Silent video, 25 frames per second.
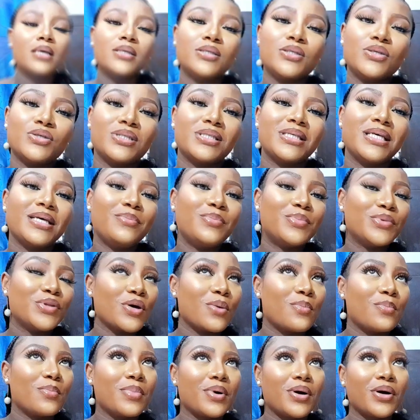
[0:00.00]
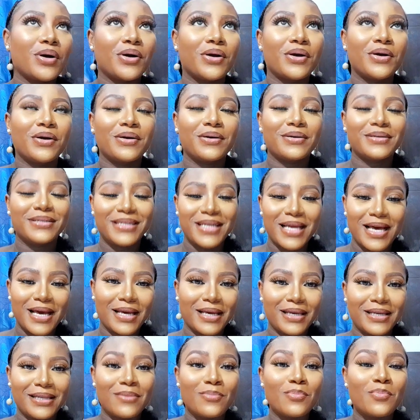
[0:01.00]
So tip number 9,
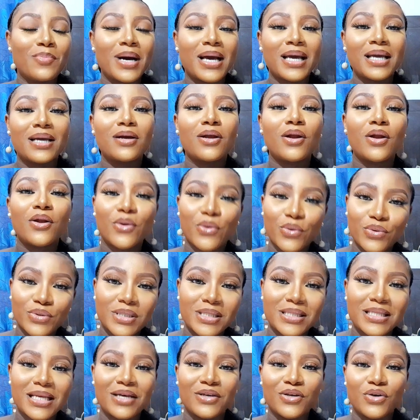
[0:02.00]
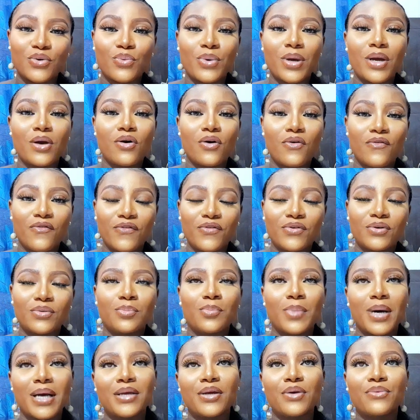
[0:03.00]
buy clothes that you wear often.
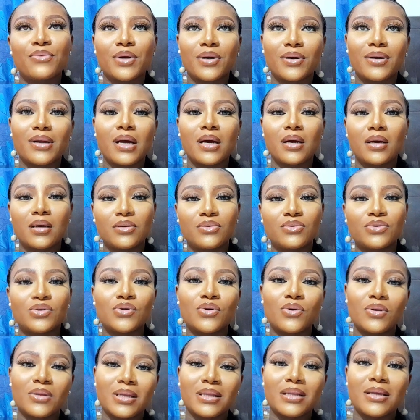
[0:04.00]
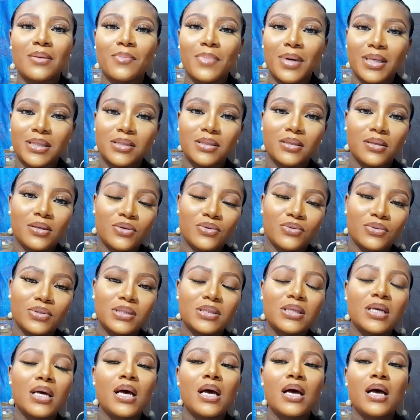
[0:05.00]
Buy your regular clothes other than party
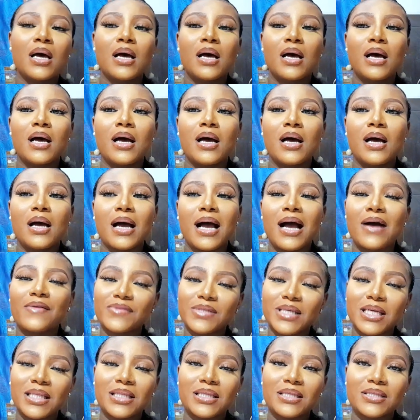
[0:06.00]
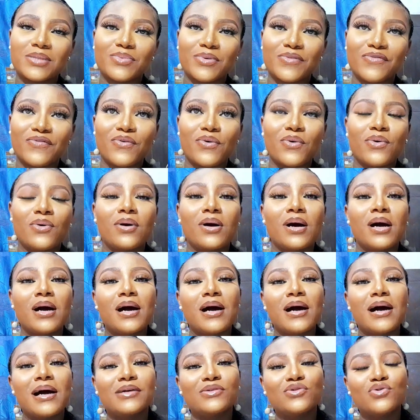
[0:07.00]
clothes. I've said this before.
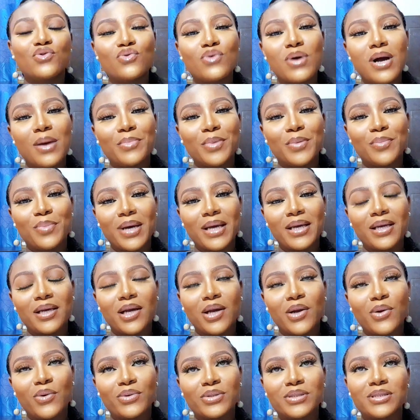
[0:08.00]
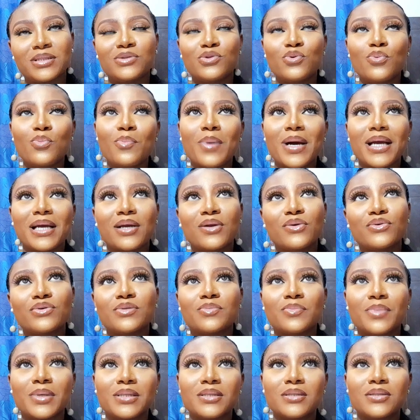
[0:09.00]
Don't buy clothes
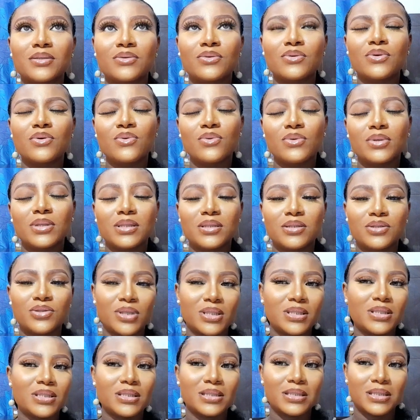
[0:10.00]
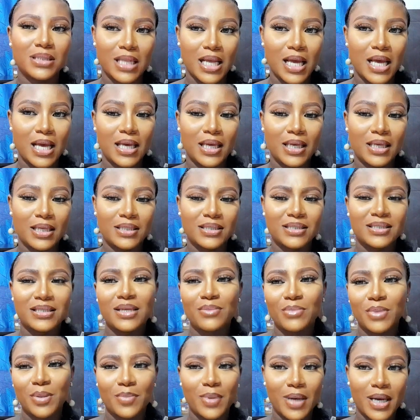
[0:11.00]
based on, oh, this dress is nice, let
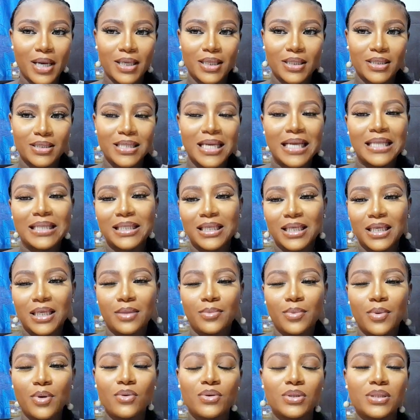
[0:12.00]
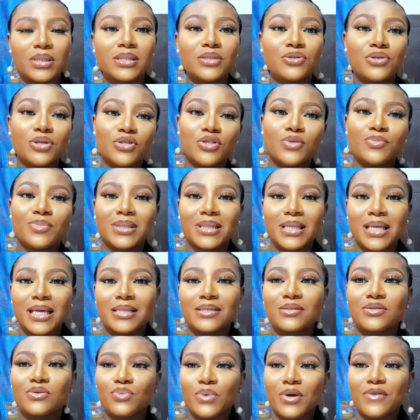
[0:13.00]
me buy it. Okay, oh, this dress should be
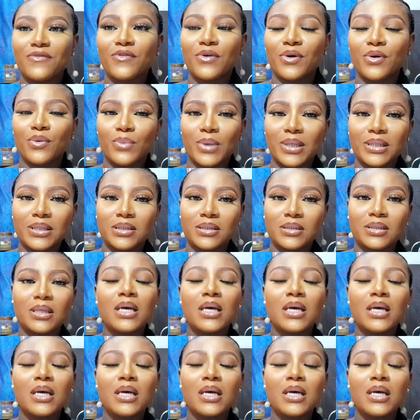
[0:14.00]
nice to wear for everybody.